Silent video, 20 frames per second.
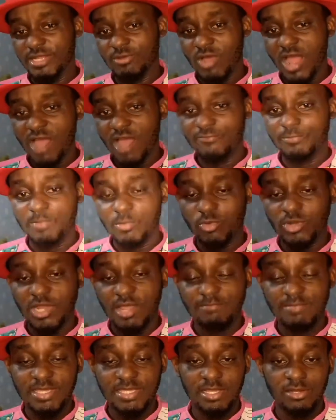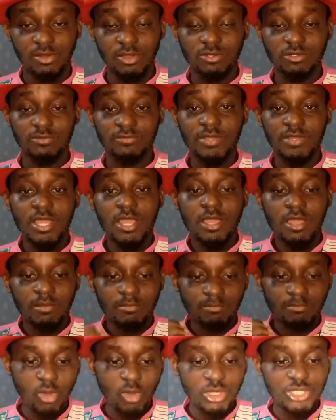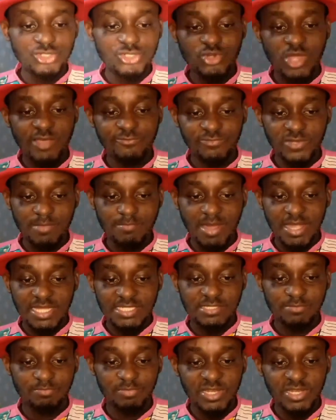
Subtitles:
They have people that make a lot of money through affiliate marketing.